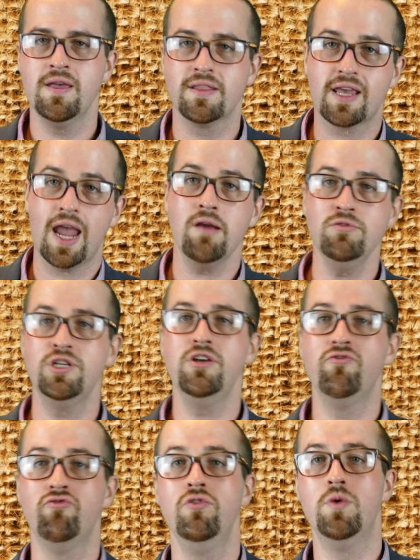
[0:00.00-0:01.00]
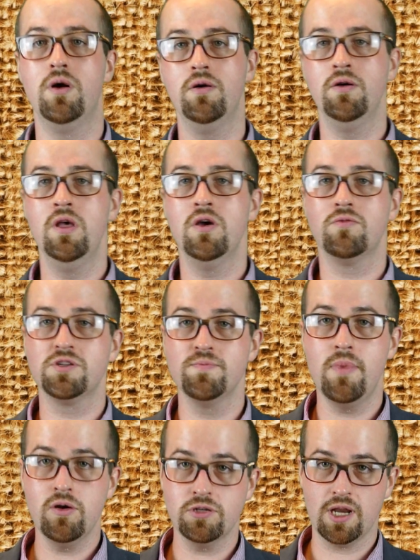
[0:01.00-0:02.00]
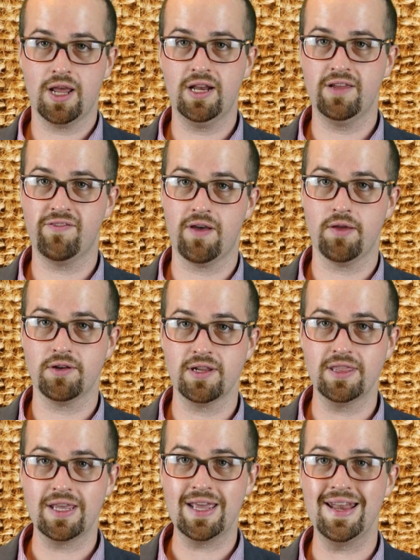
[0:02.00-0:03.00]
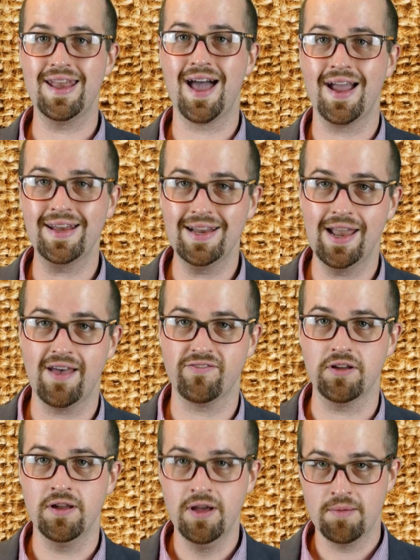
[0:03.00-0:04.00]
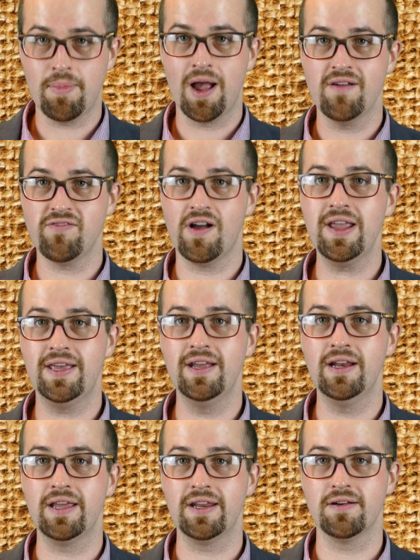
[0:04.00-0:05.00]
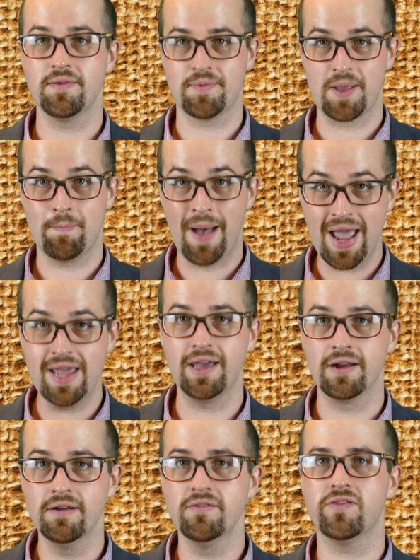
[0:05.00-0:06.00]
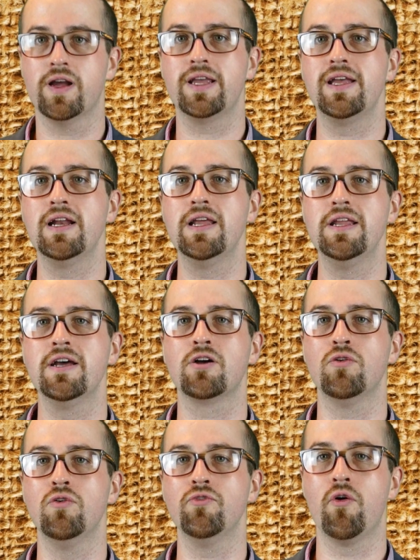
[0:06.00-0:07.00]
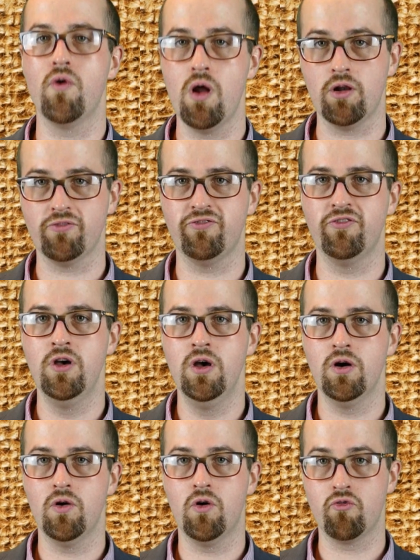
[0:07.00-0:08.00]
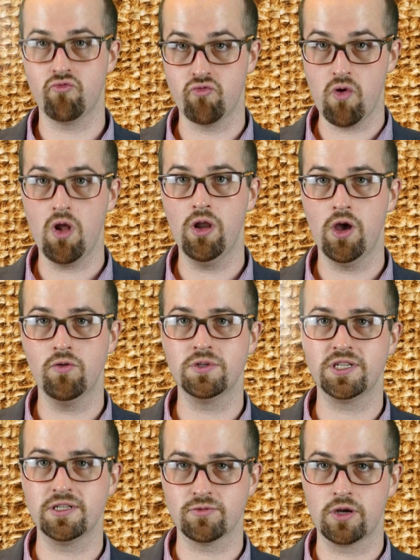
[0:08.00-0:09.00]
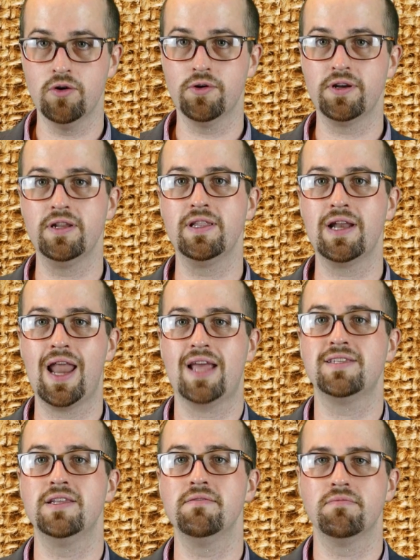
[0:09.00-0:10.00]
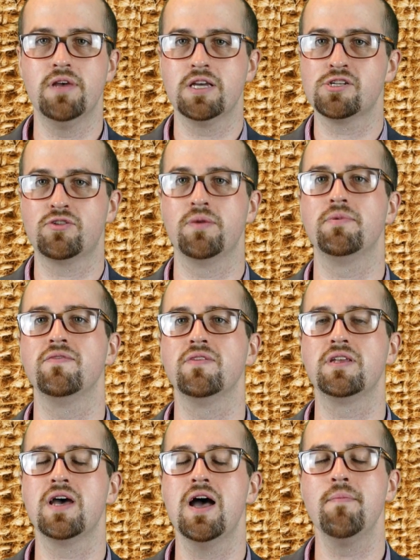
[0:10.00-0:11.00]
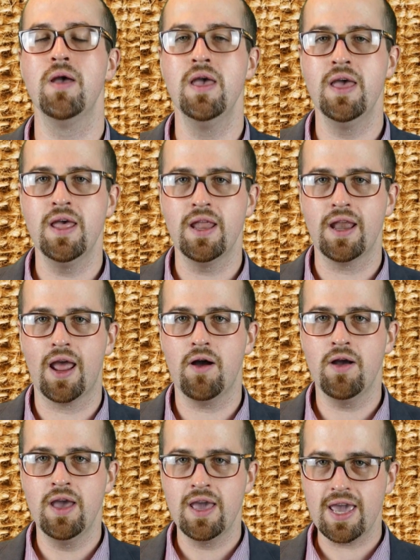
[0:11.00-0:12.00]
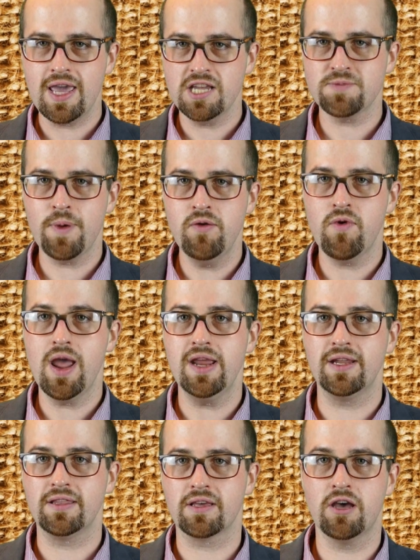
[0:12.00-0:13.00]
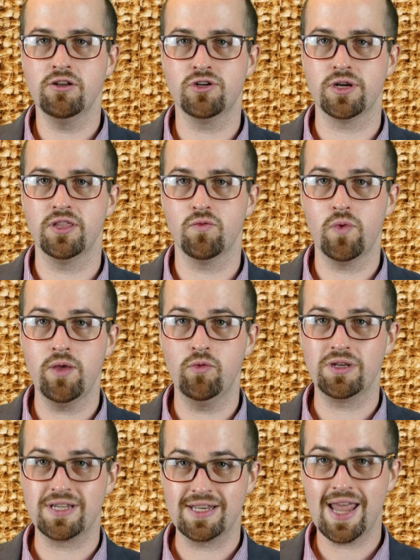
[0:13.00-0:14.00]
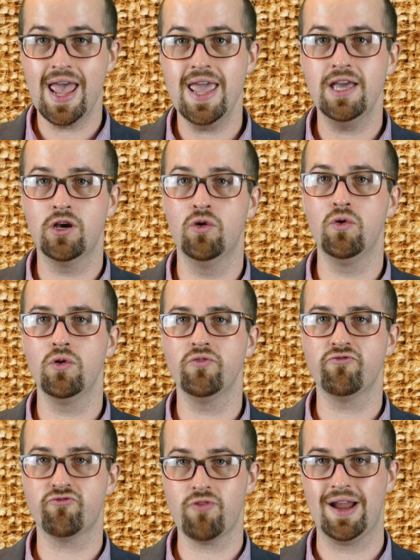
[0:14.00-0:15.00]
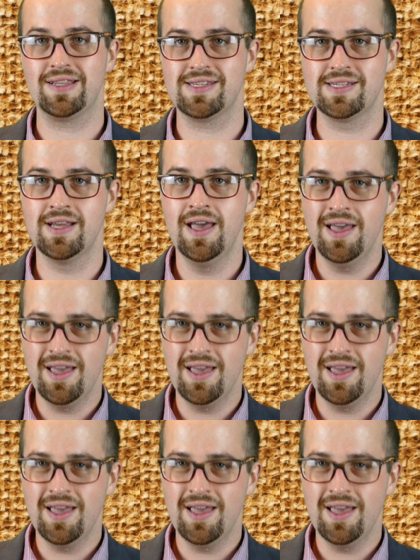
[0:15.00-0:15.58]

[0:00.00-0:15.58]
The county of Rouen was most likely founded in the year 911 by a Viking leader, a pagan Viking leader called Hrolf, or Rollo as he's recorded in Latin script at the time. Now he has been raiding the country that we would today call France.